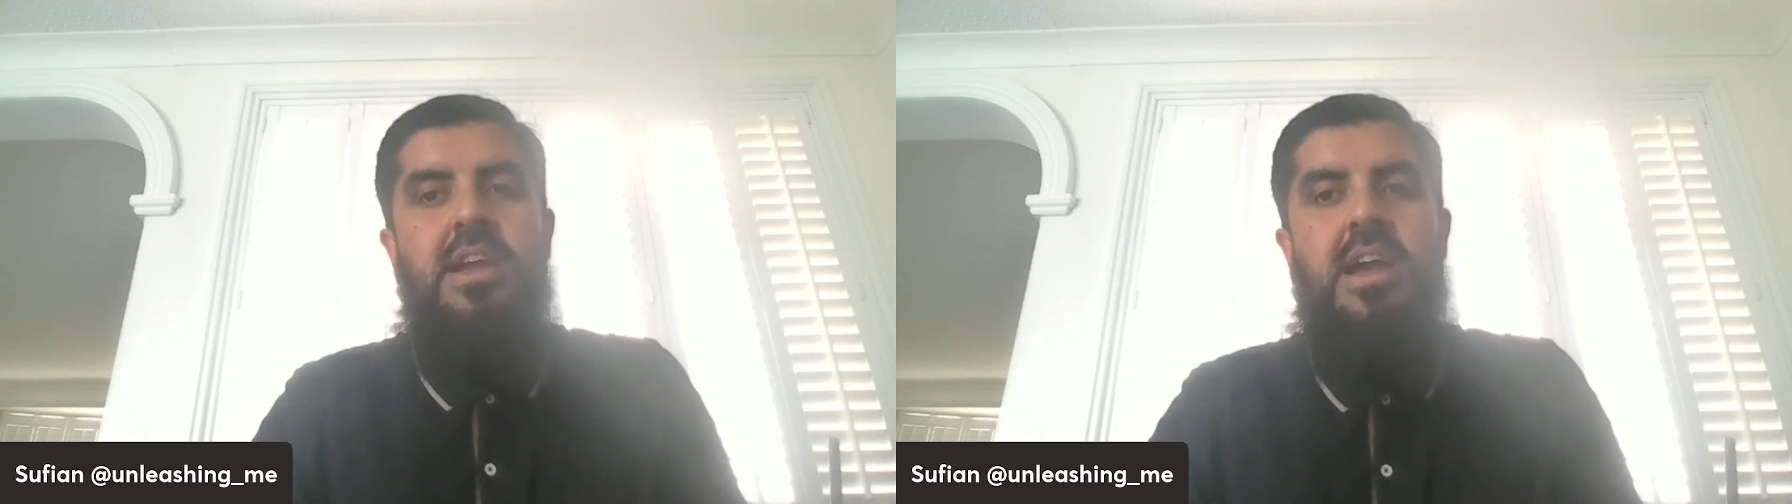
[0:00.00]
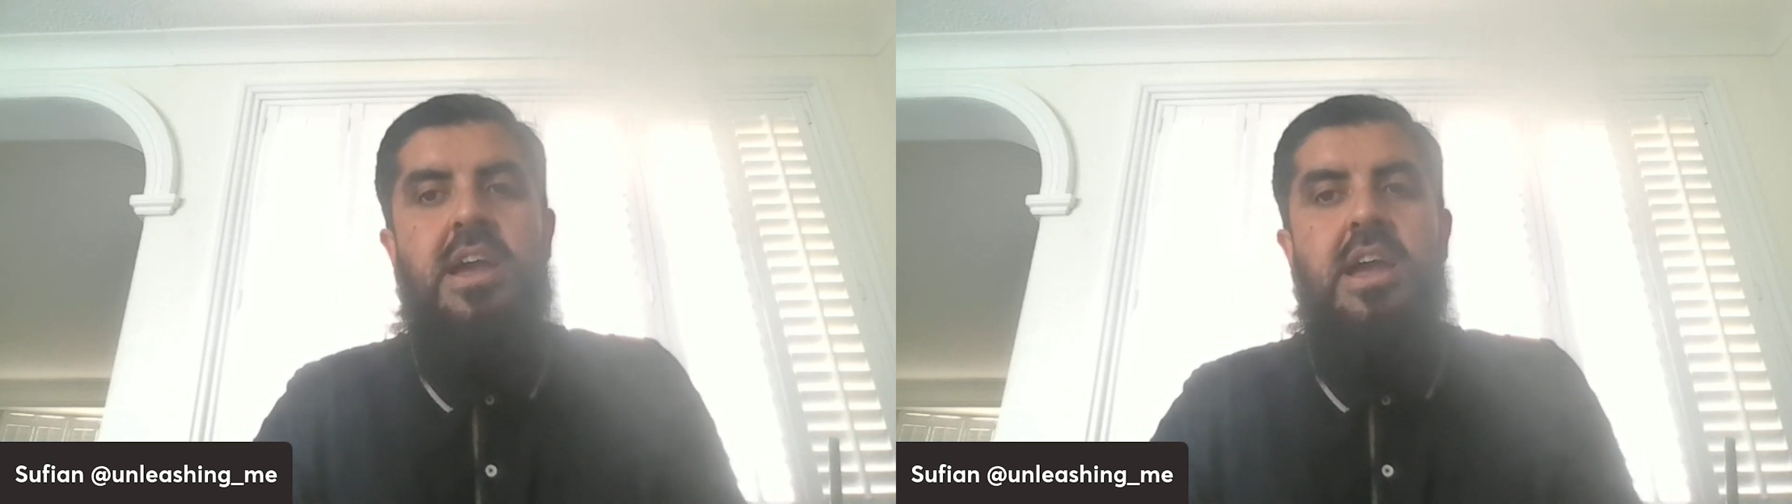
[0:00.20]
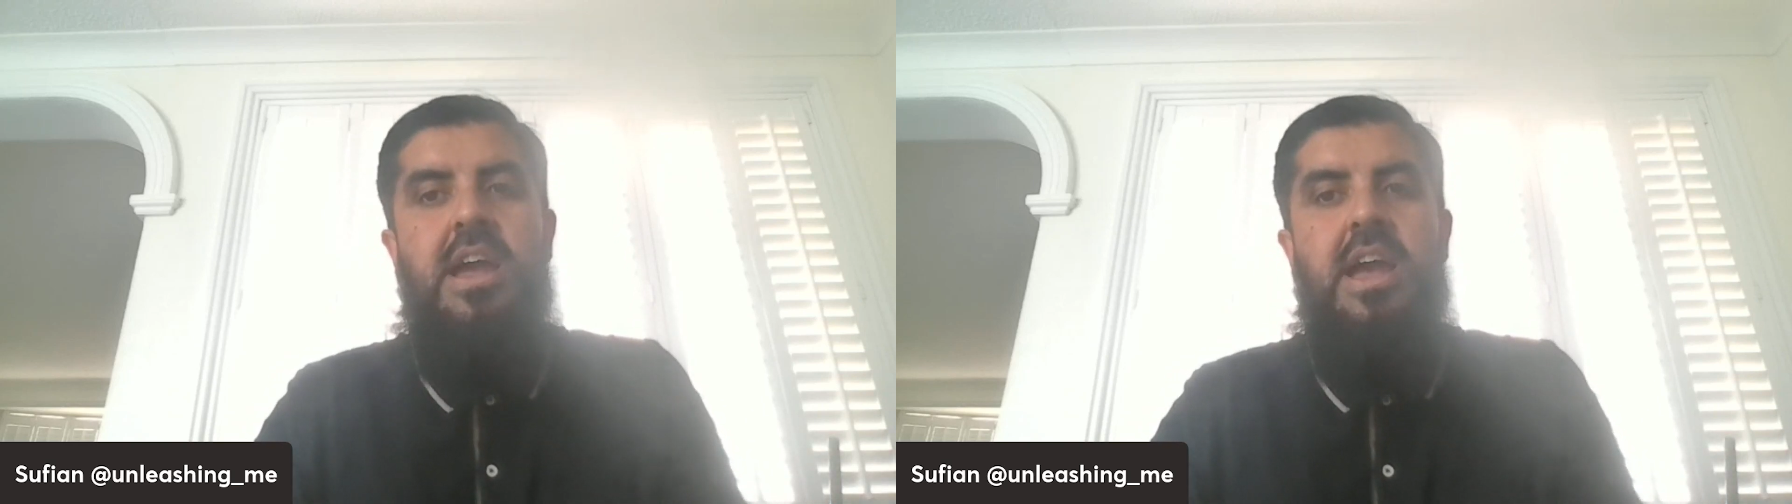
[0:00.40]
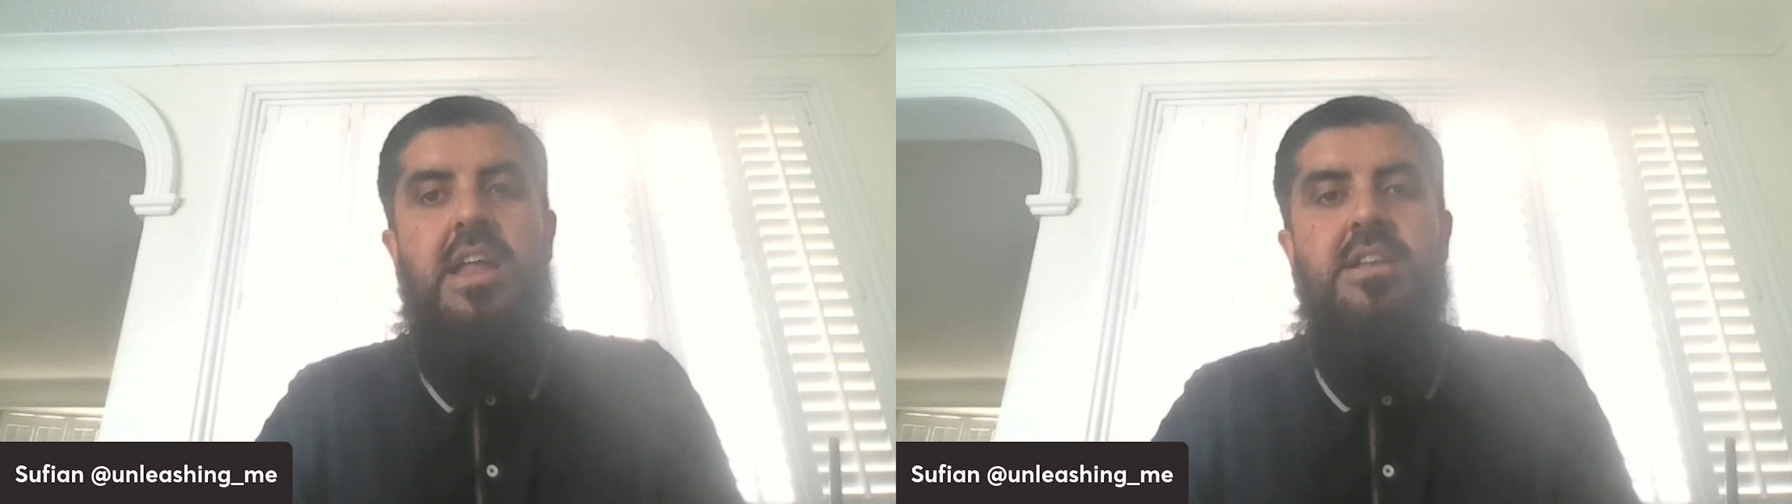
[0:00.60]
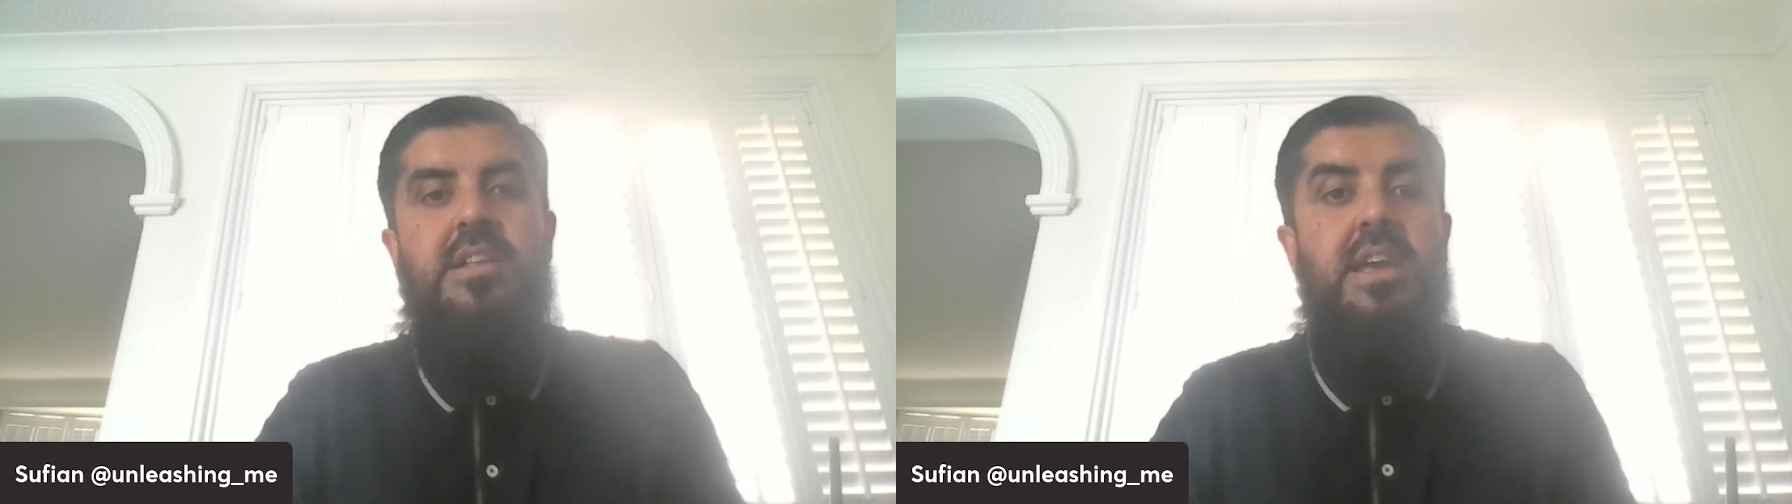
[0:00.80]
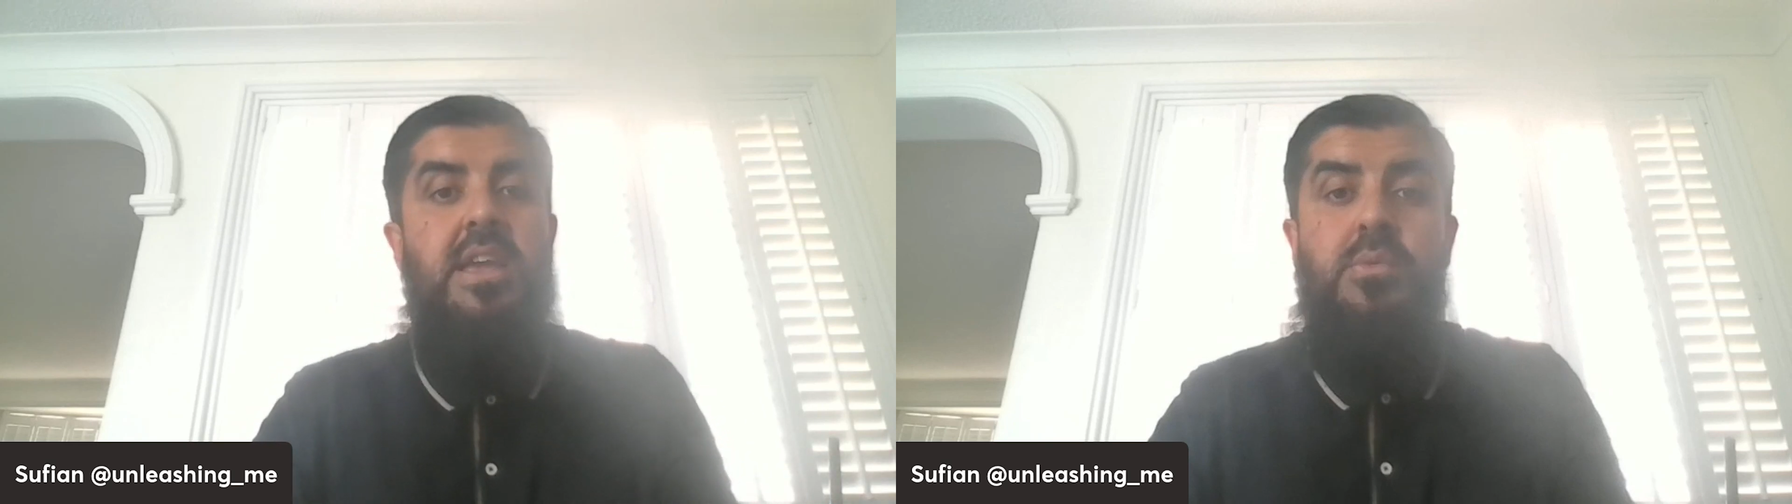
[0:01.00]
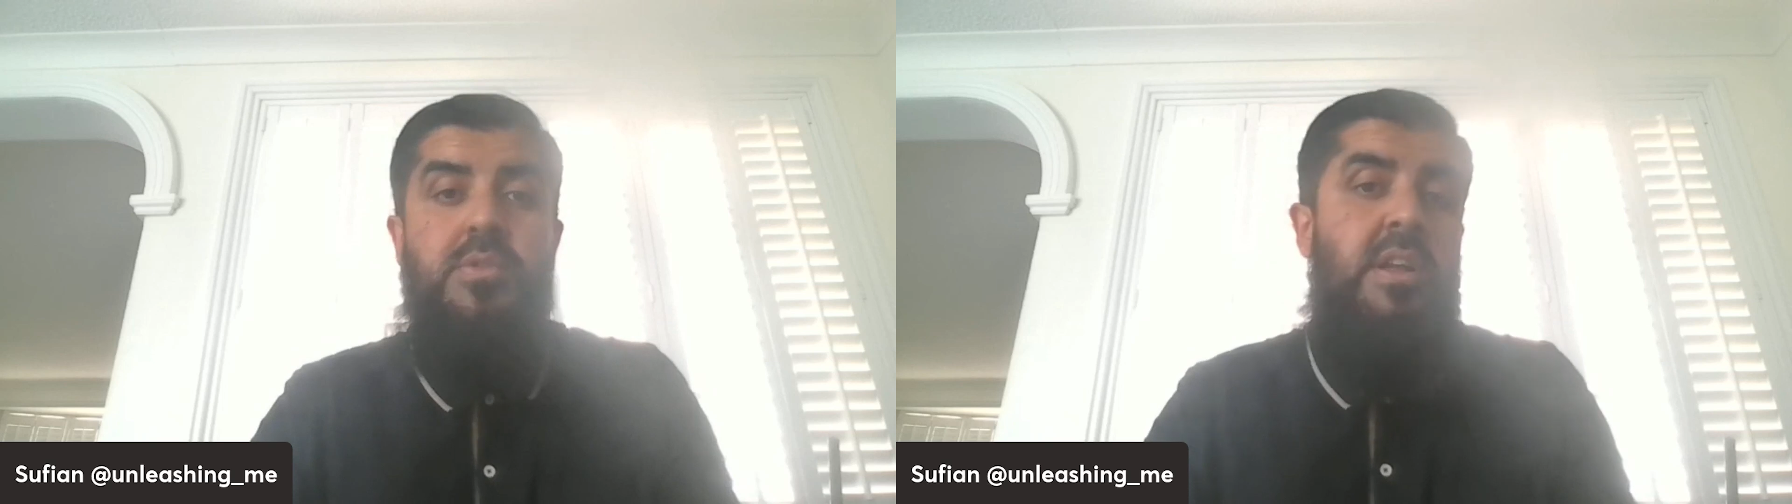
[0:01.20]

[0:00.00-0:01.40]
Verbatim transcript: Uh, and it was